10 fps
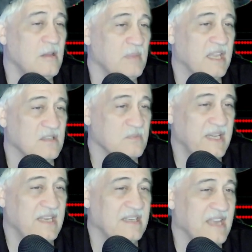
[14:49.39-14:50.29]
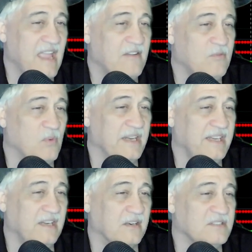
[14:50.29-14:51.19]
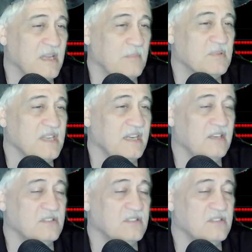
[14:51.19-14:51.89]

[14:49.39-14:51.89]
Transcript: because we didn't have one here, 10% here.